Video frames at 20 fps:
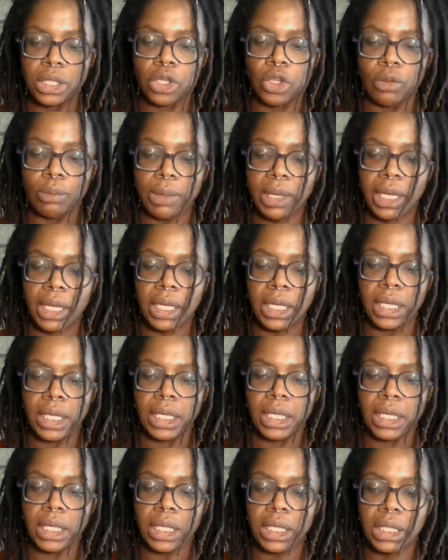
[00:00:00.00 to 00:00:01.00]
You may
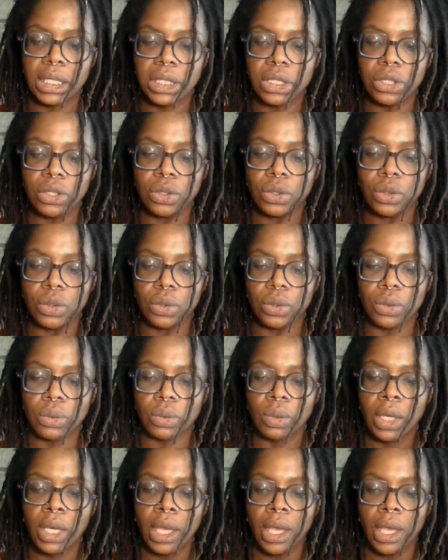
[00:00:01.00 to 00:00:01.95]
need to